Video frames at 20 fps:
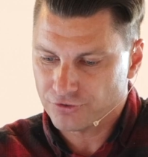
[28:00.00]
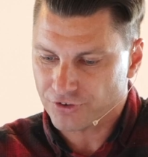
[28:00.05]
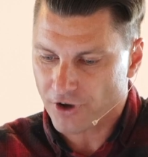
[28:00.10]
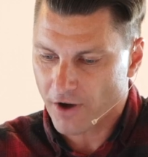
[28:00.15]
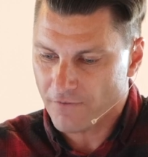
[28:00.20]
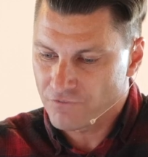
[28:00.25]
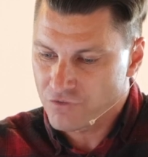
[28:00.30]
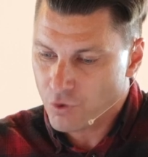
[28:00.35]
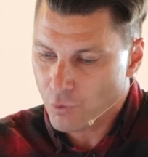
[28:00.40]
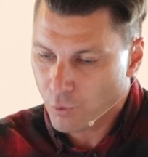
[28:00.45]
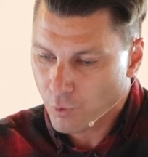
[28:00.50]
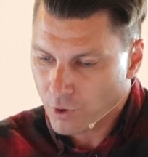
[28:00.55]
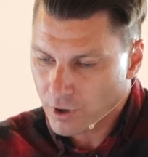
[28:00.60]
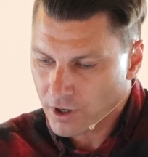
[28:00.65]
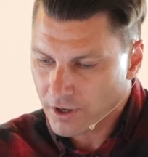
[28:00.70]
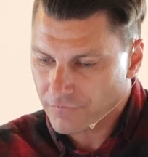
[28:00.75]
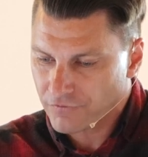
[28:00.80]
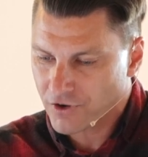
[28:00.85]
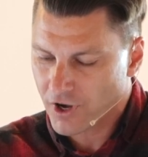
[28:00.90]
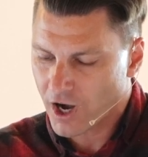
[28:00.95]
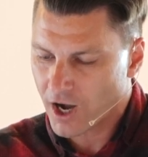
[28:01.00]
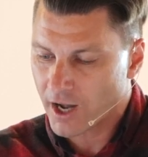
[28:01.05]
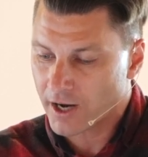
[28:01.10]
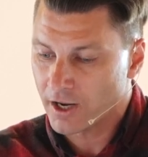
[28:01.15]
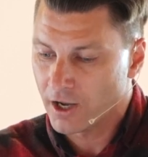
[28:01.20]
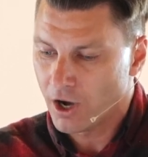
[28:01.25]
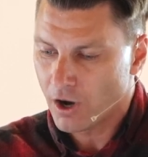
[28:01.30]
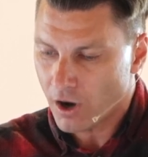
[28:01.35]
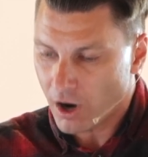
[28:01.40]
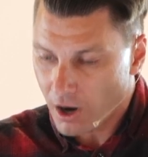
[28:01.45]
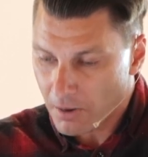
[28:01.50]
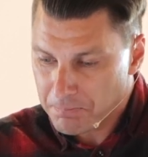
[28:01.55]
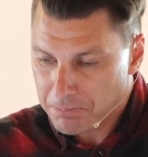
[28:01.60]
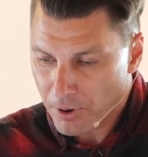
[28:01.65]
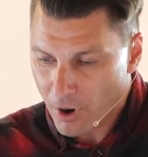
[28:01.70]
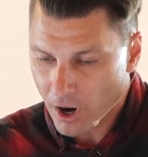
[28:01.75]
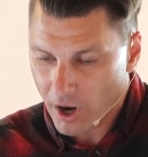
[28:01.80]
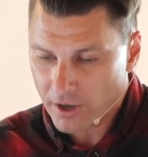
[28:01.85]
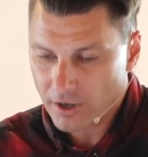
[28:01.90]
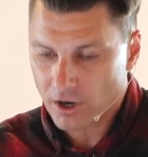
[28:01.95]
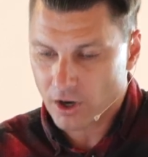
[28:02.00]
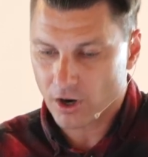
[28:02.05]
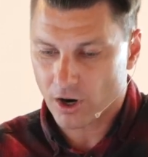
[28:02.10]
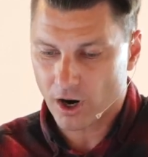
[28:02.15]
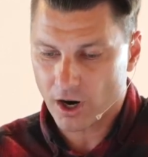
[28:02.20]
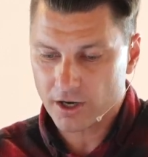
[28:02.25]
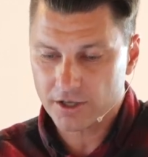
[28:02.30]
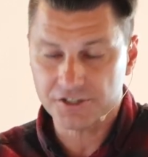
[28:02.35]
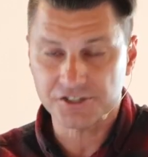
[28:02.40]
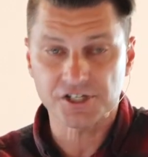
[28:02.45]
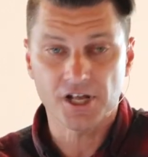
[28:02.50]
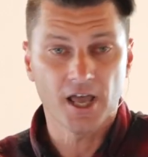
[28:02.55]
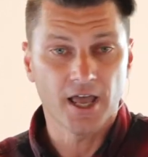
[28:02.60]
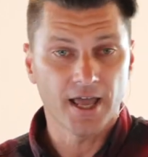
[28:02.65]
of the Word of God upon our hearts.